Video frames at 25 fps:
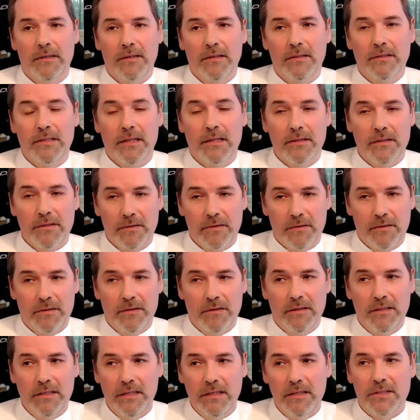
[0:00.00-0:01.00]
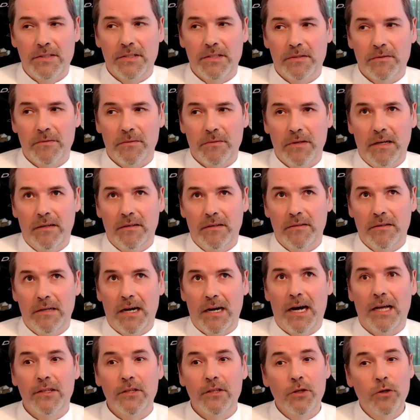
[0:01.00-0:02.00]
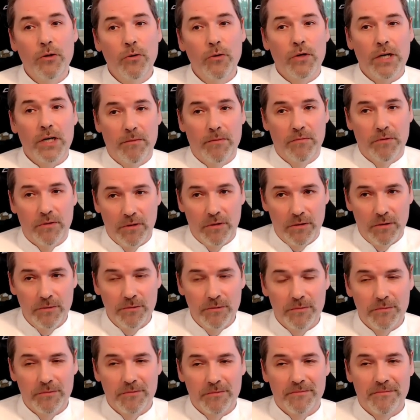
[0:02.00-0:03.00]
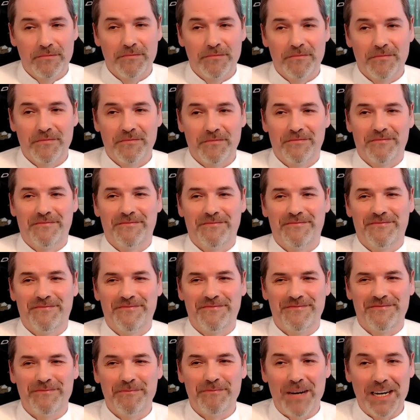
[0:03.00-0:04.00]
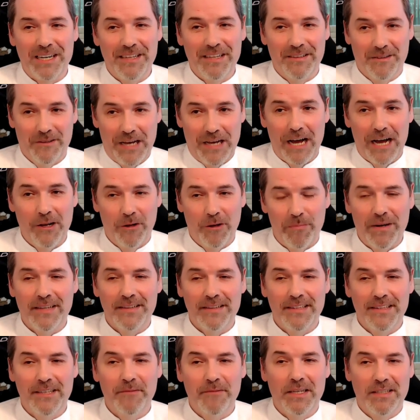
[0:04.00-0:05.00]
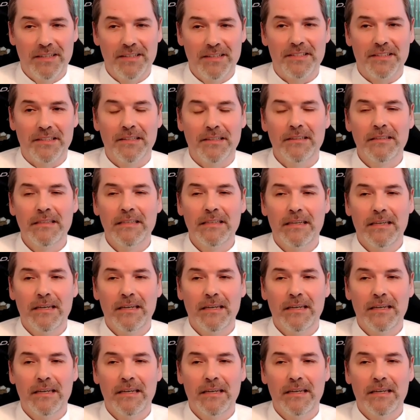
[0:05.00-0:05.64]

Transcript: that these uncurable by allopathic medicine